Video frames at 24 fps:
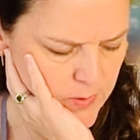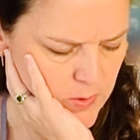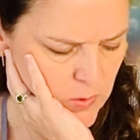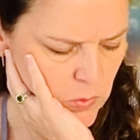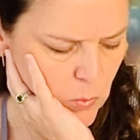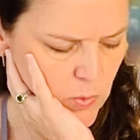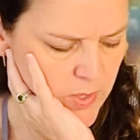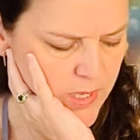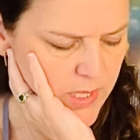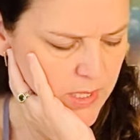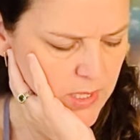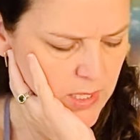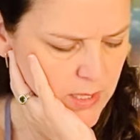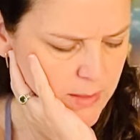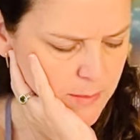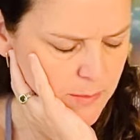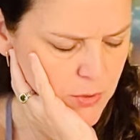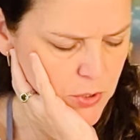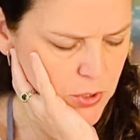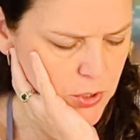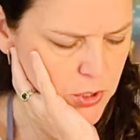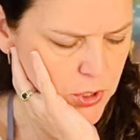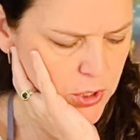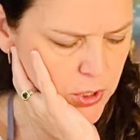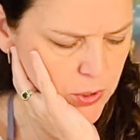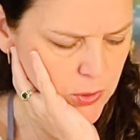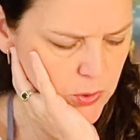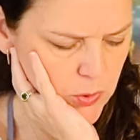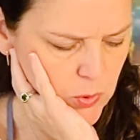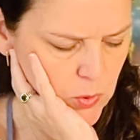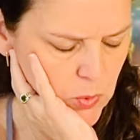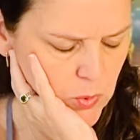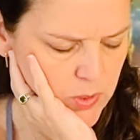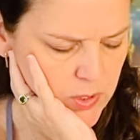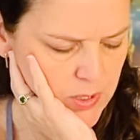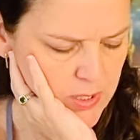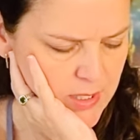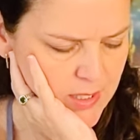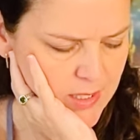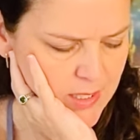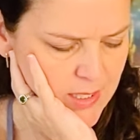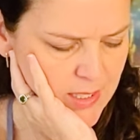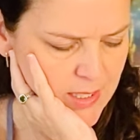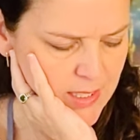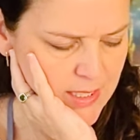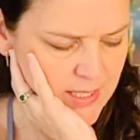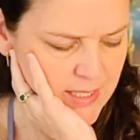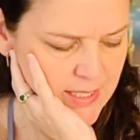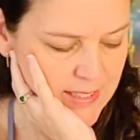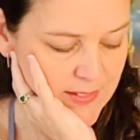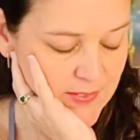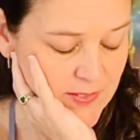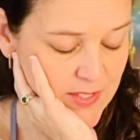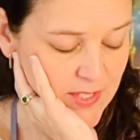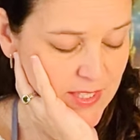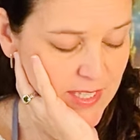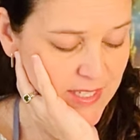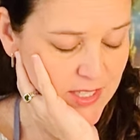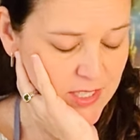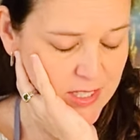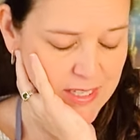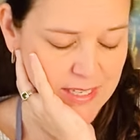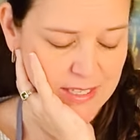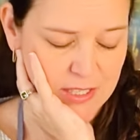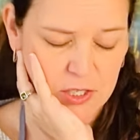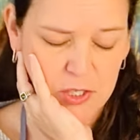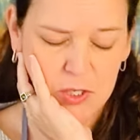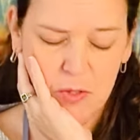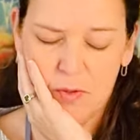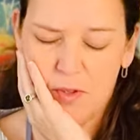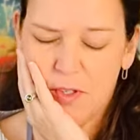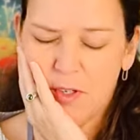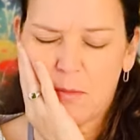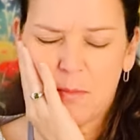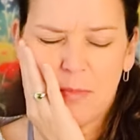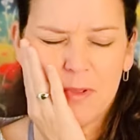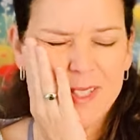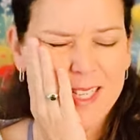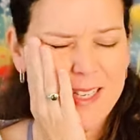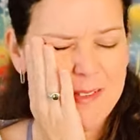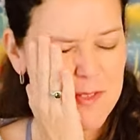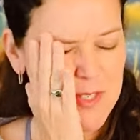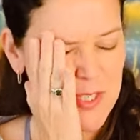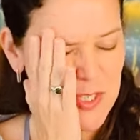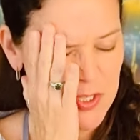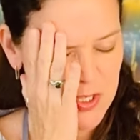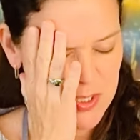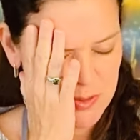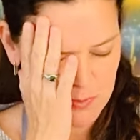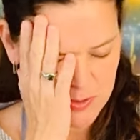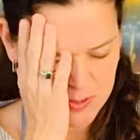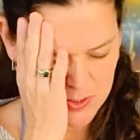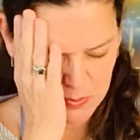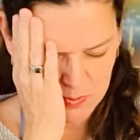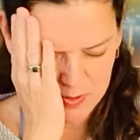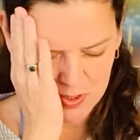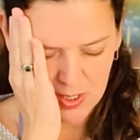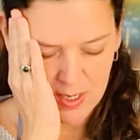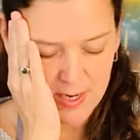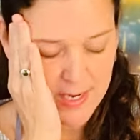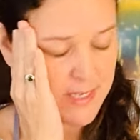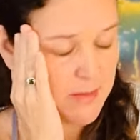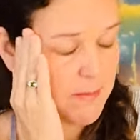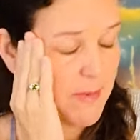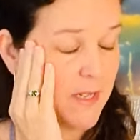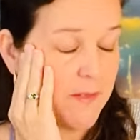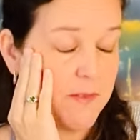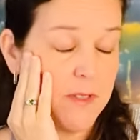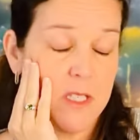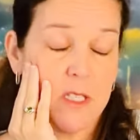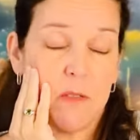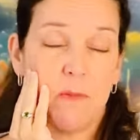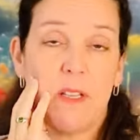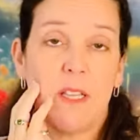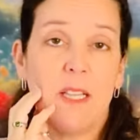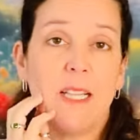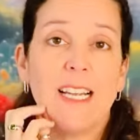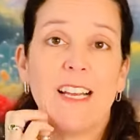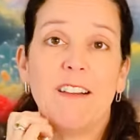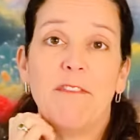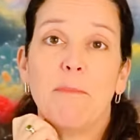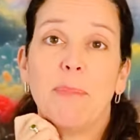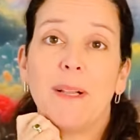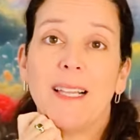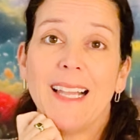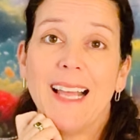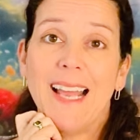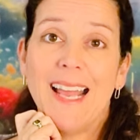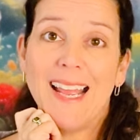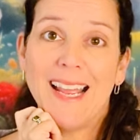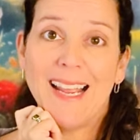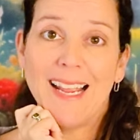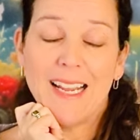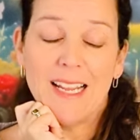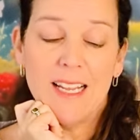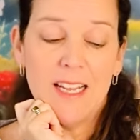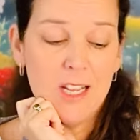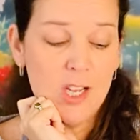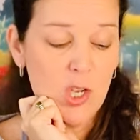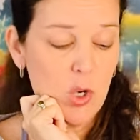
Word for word: when it comes to this has a lot to do with your belief system because we talked about this feeling of play.